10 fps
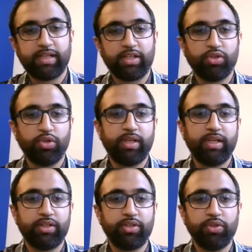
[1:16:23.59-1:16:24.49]
and you're looking
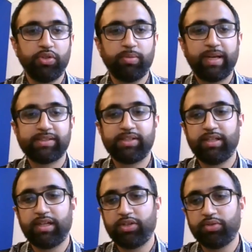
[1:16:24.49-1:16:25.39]
at your new
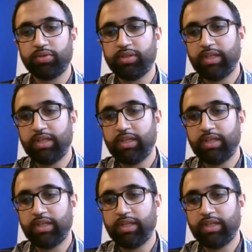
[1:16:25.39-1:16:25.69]
capacity and you're,